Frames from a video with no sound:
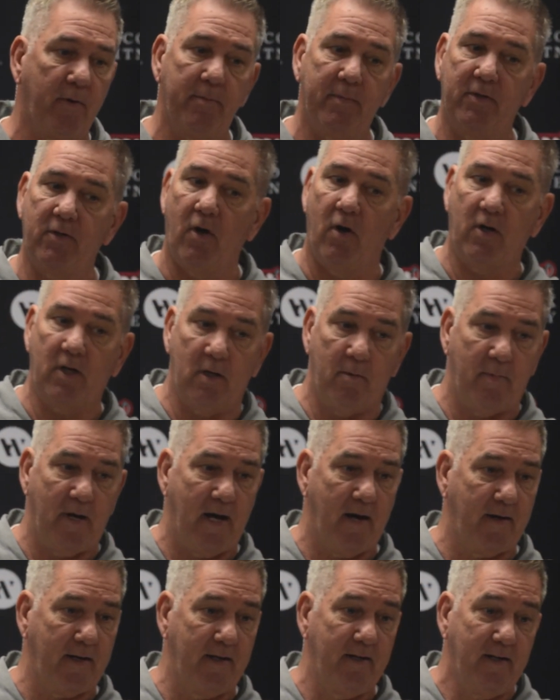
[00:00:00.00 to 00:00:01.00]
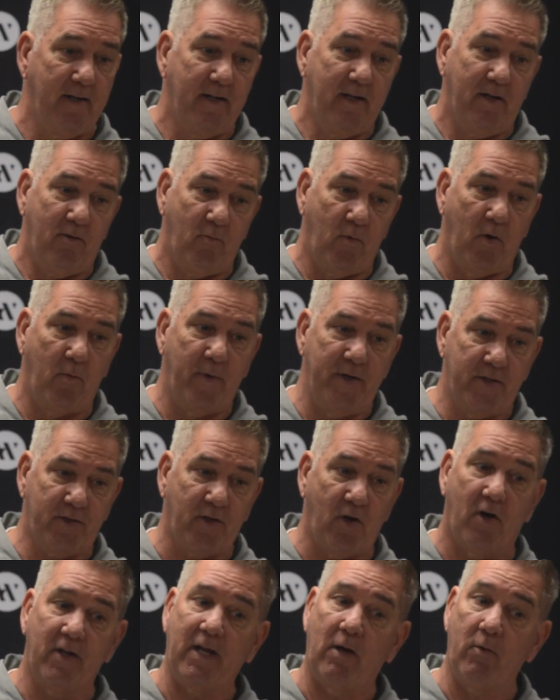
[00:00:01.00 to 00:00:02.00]
We've been talking about it when we
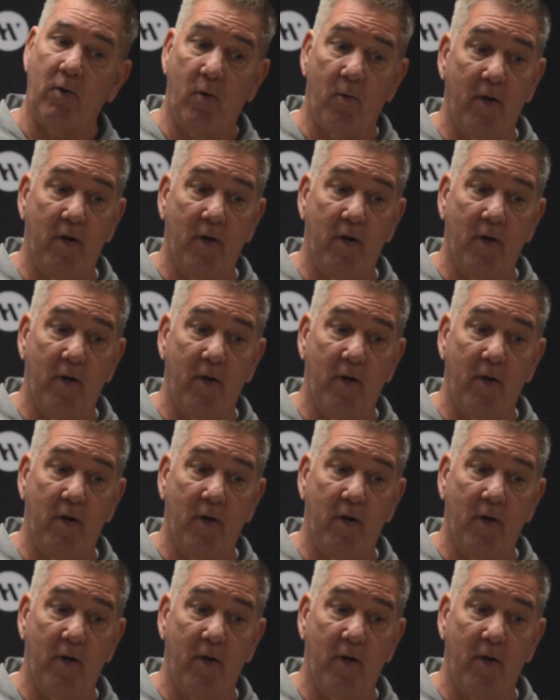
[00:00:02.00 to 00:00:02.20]
saw that we